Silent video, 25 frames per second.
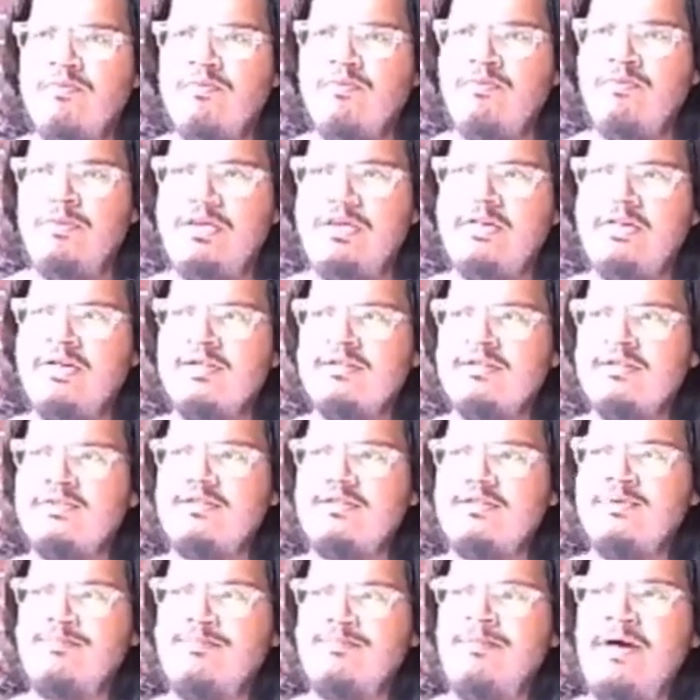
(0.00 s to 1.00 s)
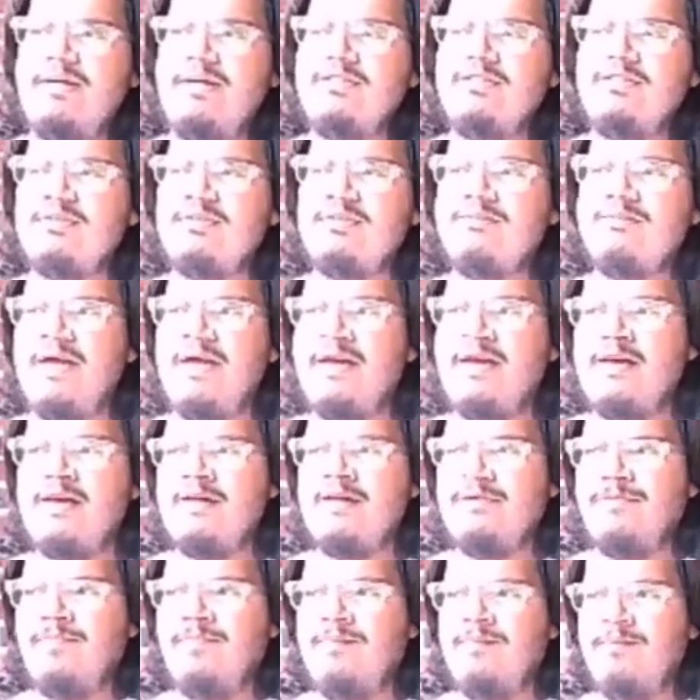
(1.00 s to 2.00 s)
because the medicine man
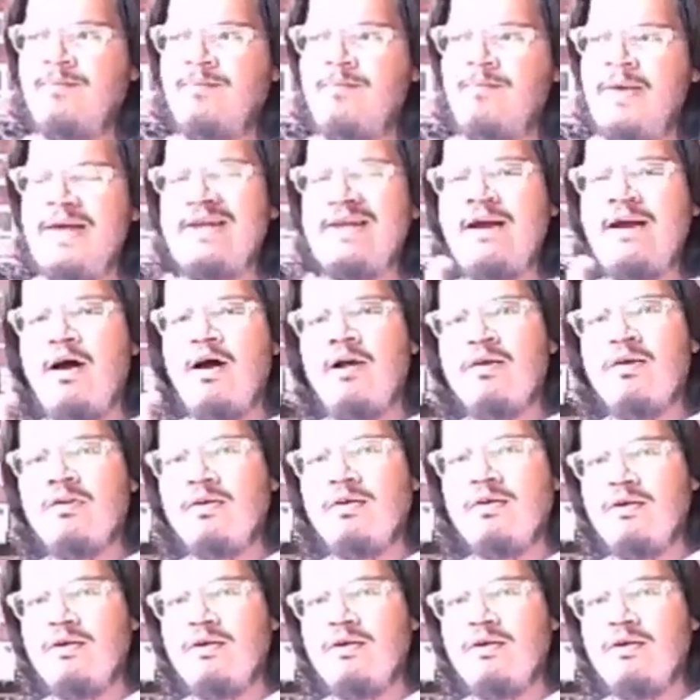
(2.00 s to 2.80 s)
may not